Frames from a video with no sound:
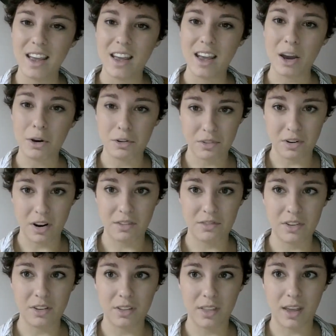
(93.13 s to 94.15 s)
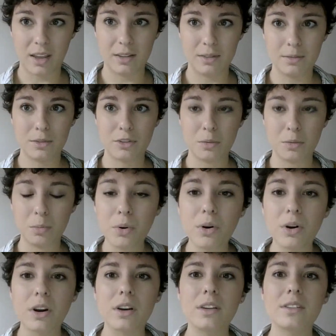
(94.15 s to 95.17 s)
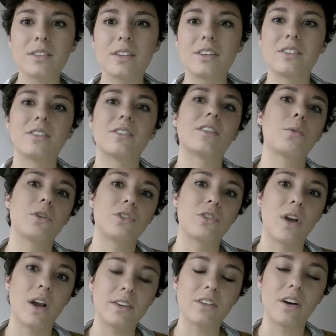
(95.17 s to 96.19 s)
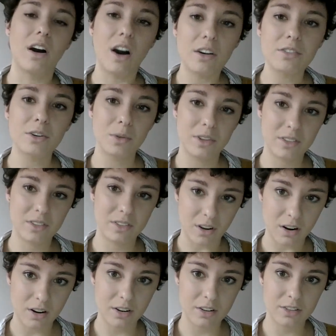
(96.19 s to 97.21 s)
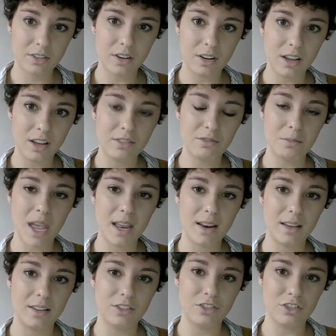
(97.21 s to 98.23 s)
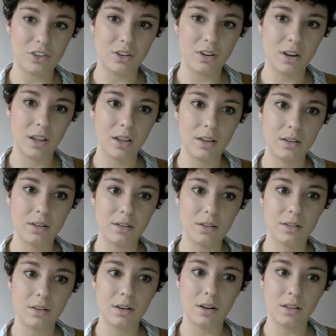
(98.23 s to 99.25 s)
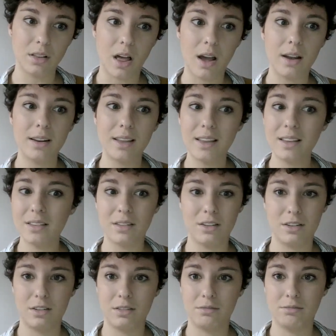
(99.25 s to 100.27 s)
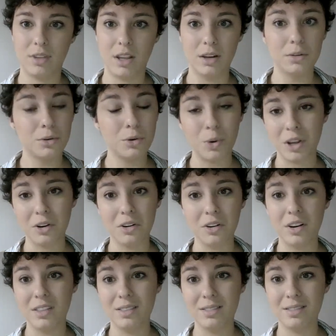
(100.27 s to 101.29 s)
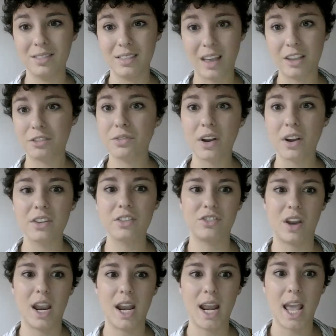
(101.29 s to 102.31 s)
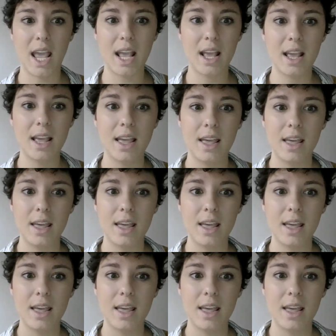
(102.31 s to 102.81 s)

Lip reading: However, I feel that support, such as that we're trying to offer with STARS, could have made his journey a lot easier and quicker and less frustrating.